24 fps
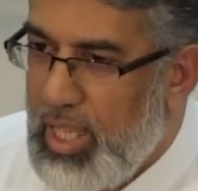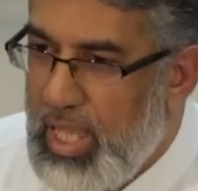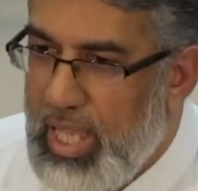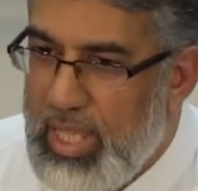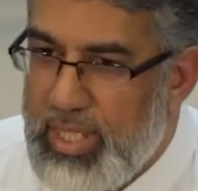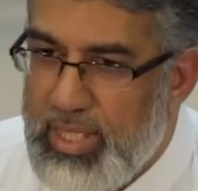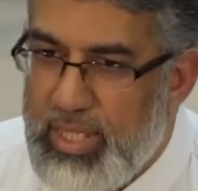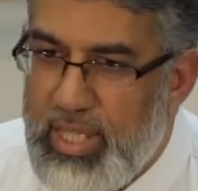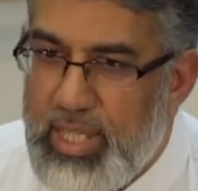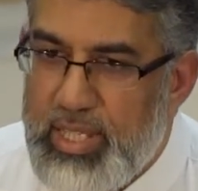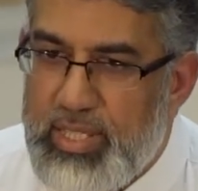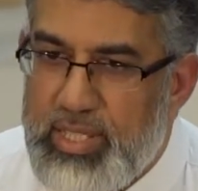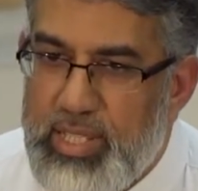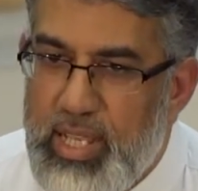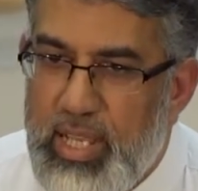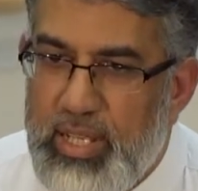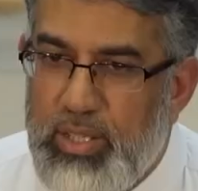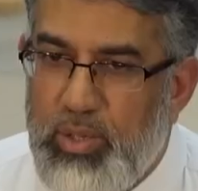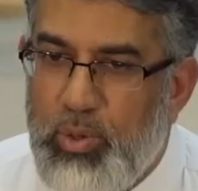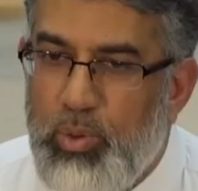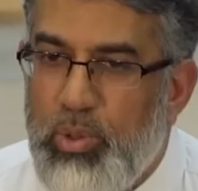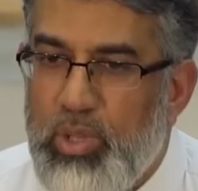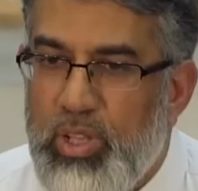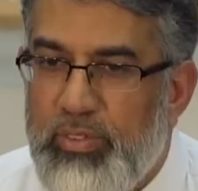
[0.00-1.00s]
And they
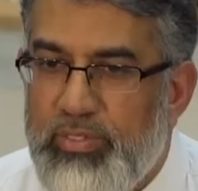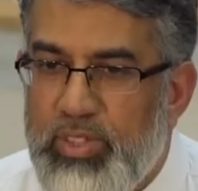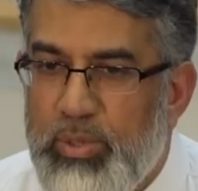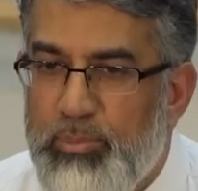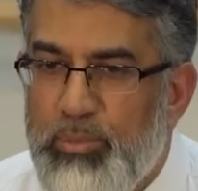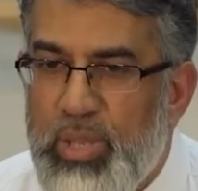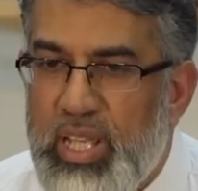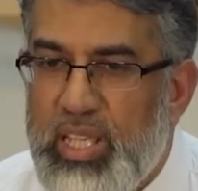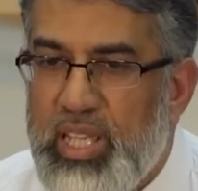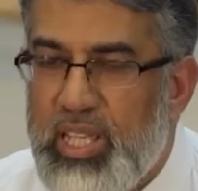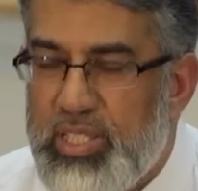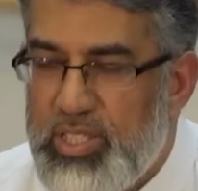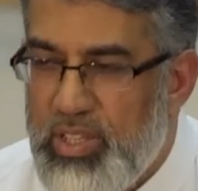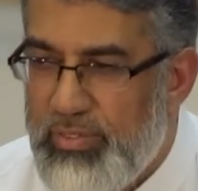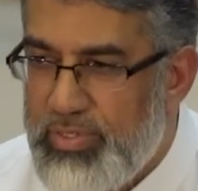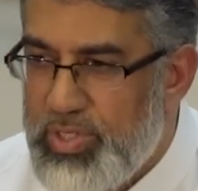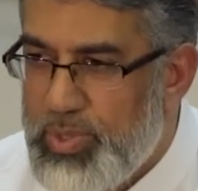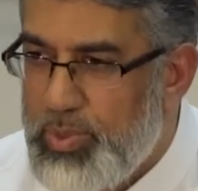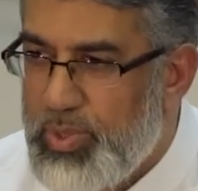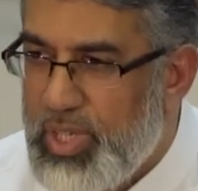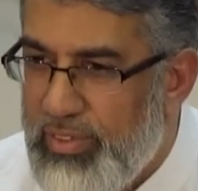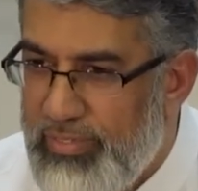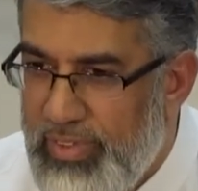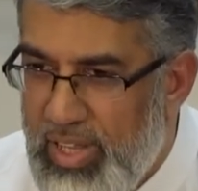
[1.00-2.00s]
said all of the meanings of
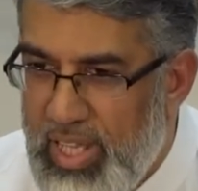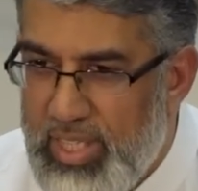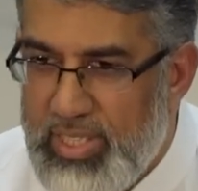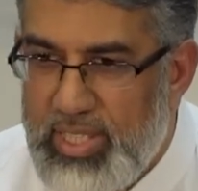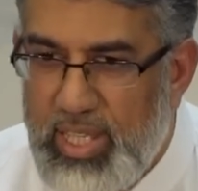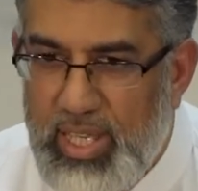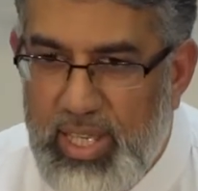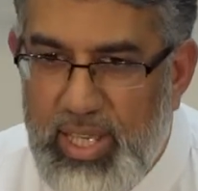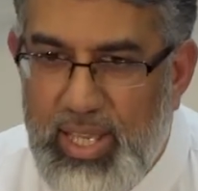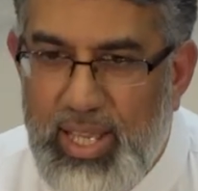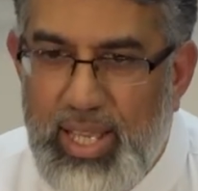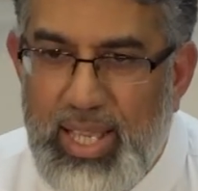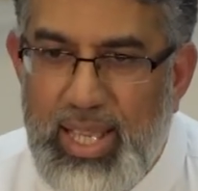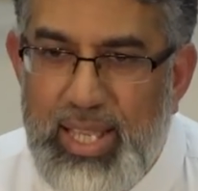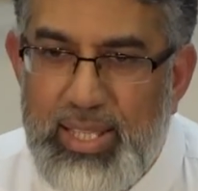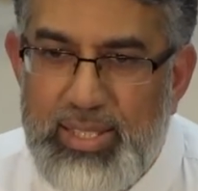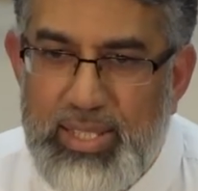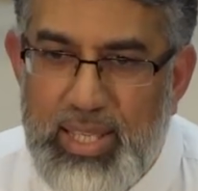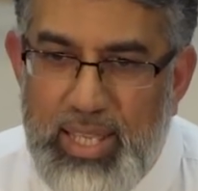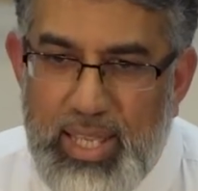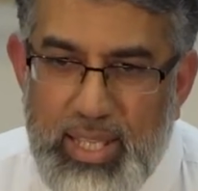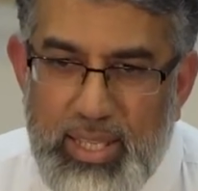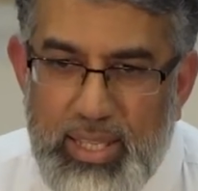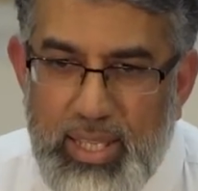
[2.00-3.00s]
Surah Fatiha
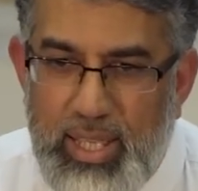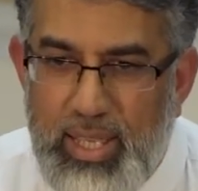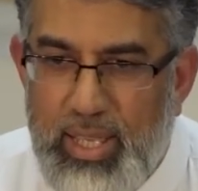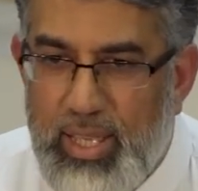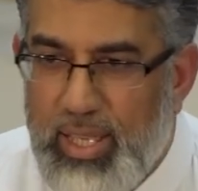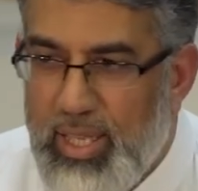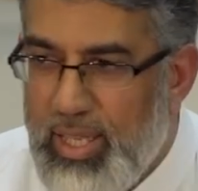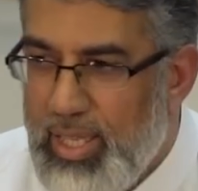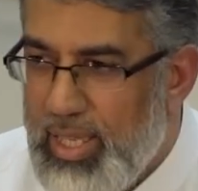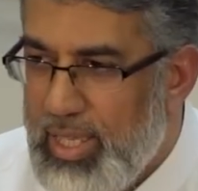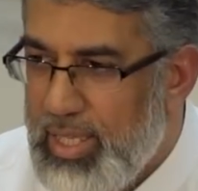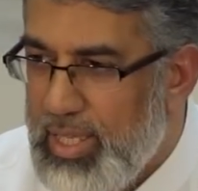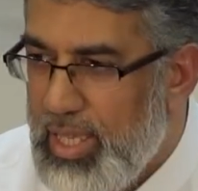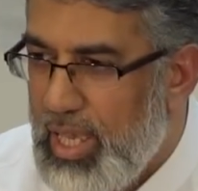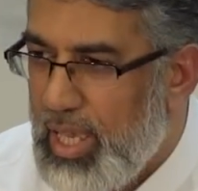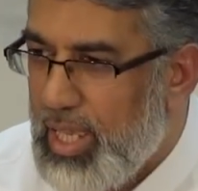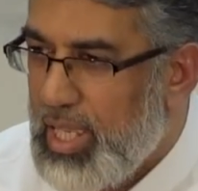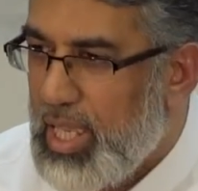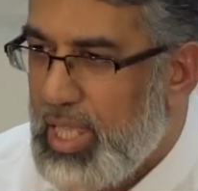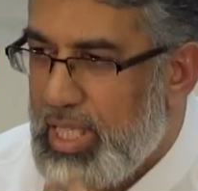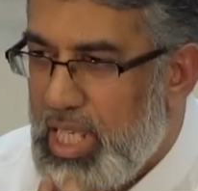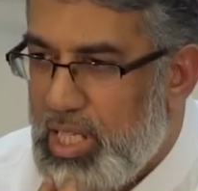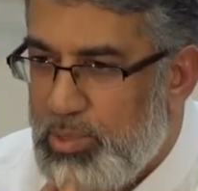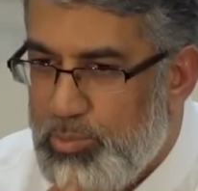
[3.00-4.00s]
is in
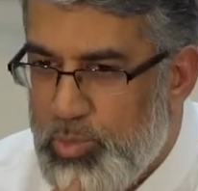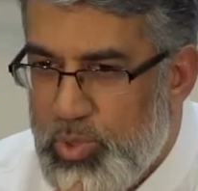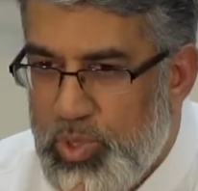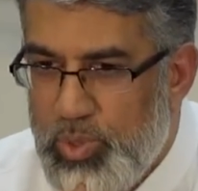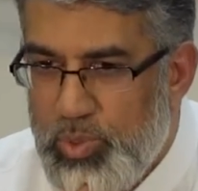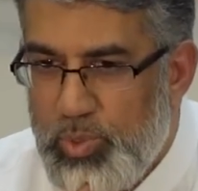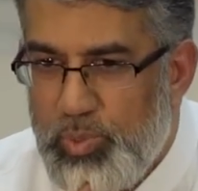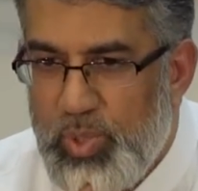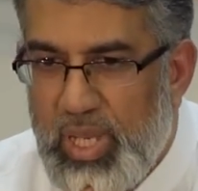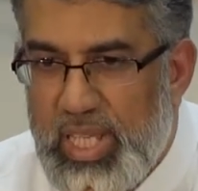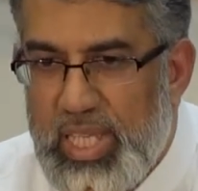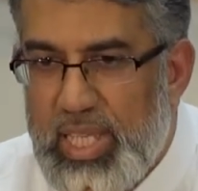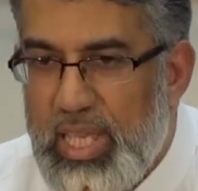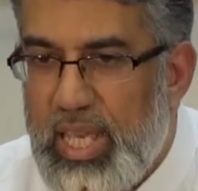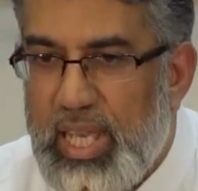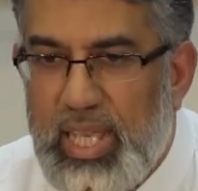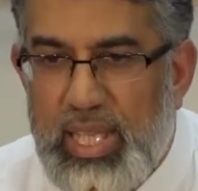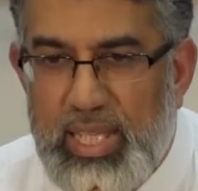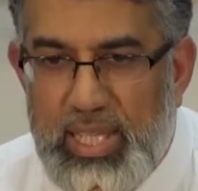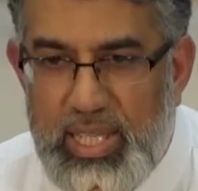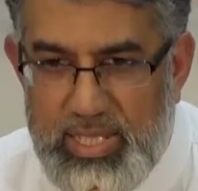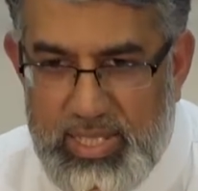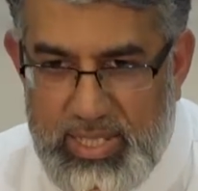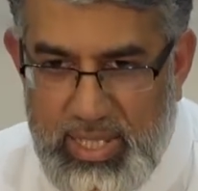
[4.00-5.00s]
Iyyaka na'budu wa Iyyaka
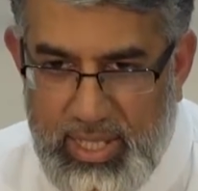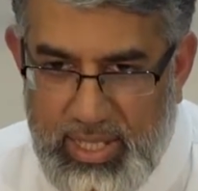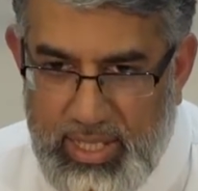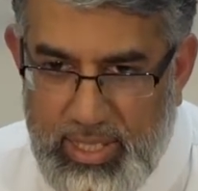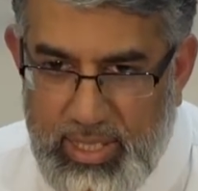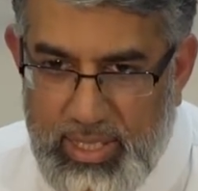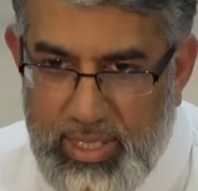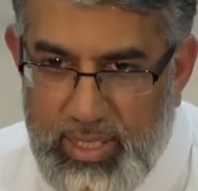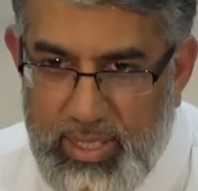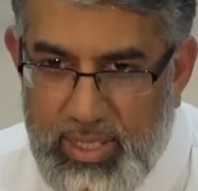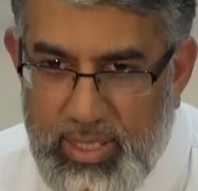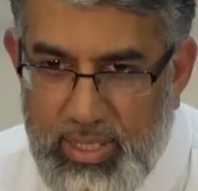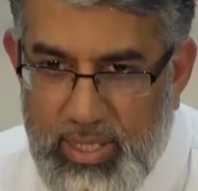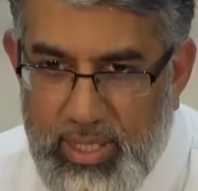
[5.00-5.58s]
nasta'in.